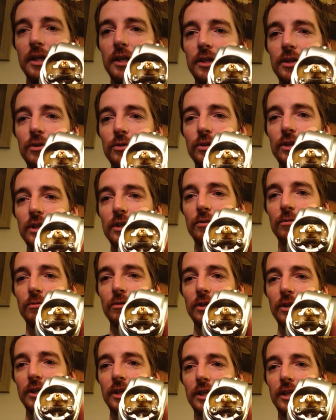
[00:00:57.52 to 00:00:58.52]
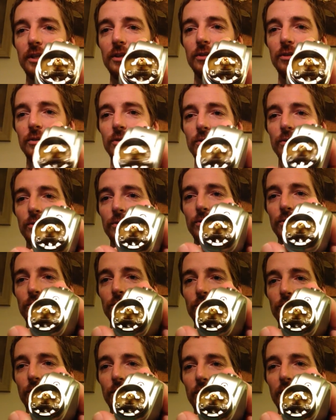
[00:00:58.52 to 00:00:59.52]
You can really
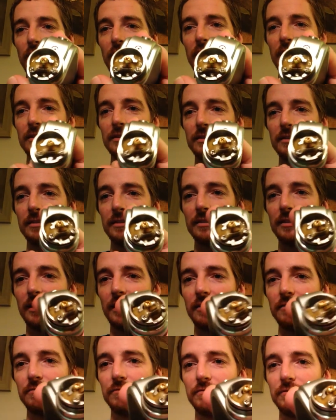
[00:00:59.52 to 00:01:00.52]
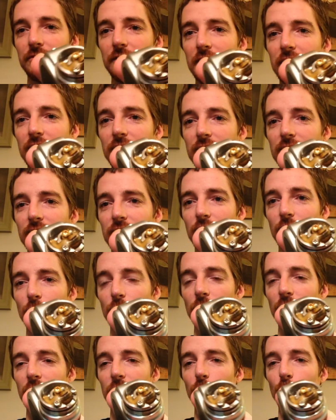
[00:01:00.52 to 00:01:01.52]
do all kinds of stuff. It's a
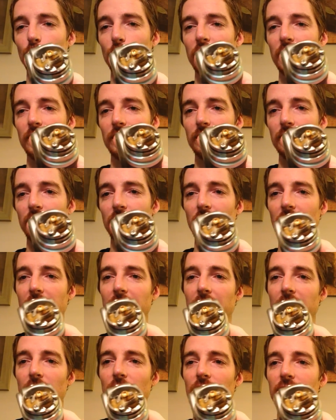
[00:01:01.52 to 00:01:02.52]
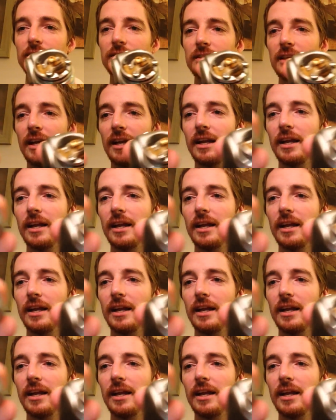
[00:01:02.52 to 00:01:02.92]
really weird layout. It's got